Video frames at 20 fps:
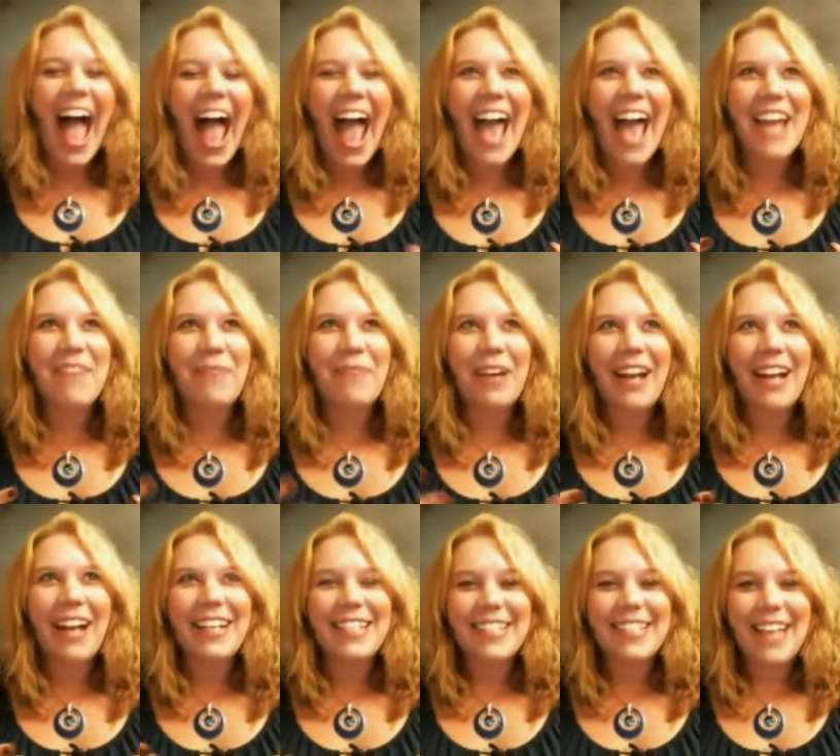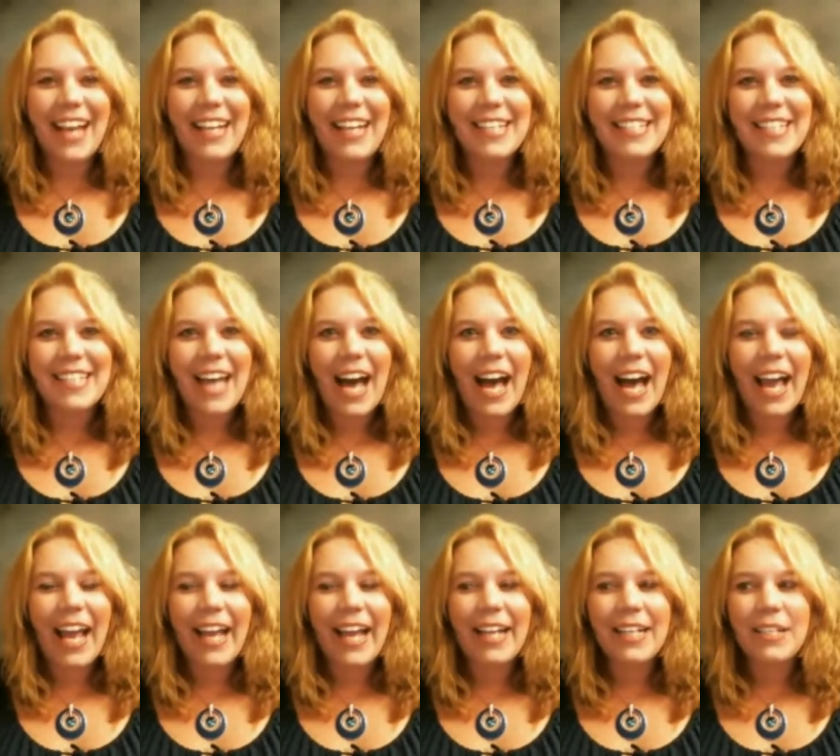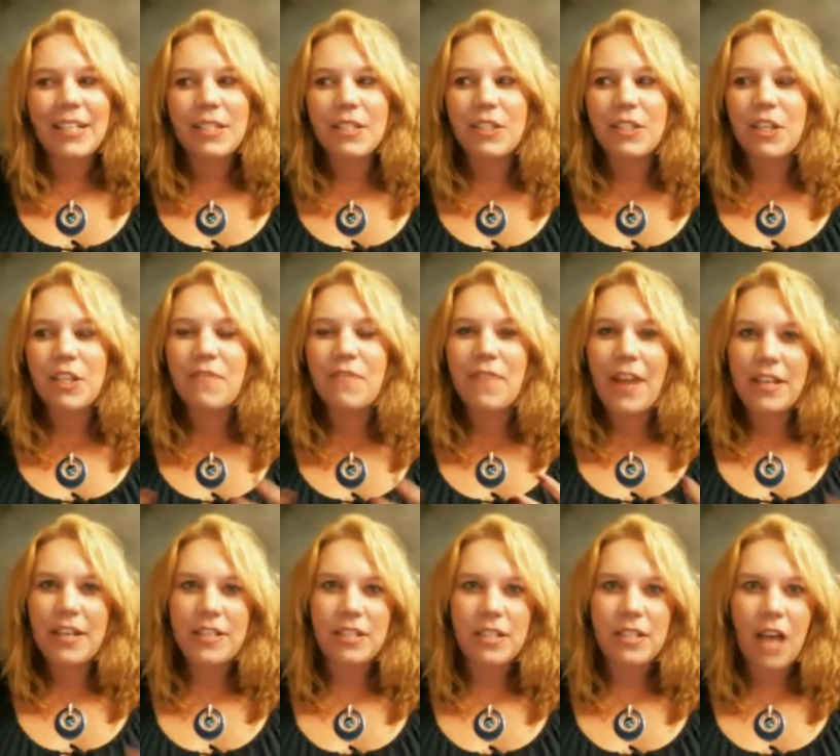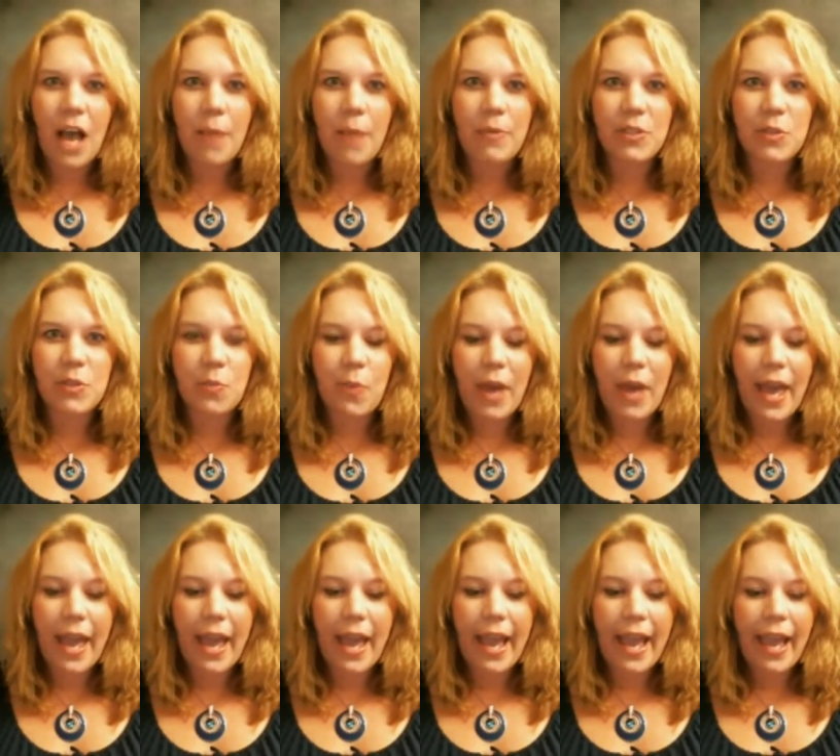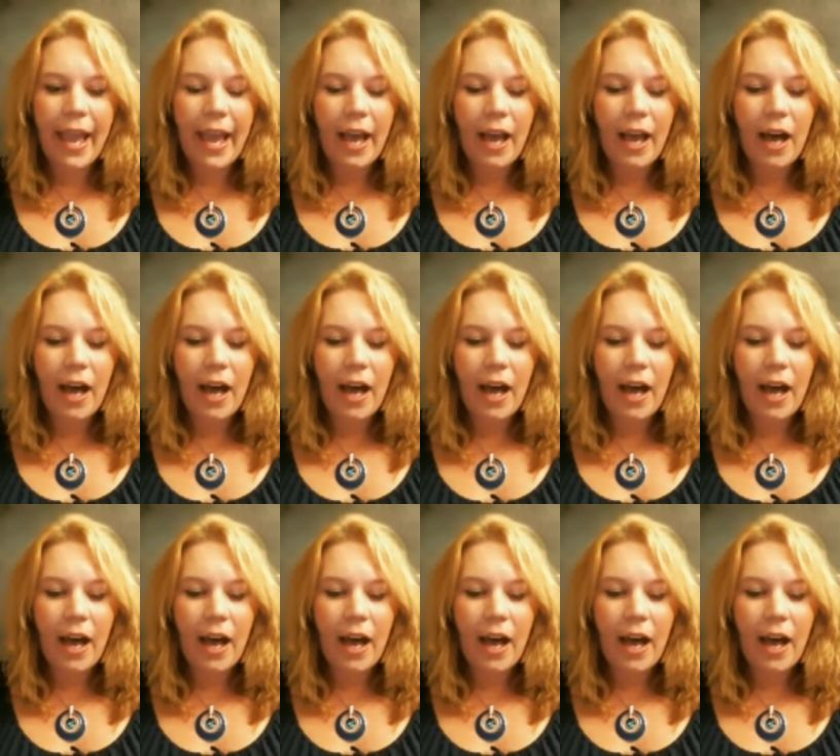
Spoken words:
And when I designed this, confession time was a way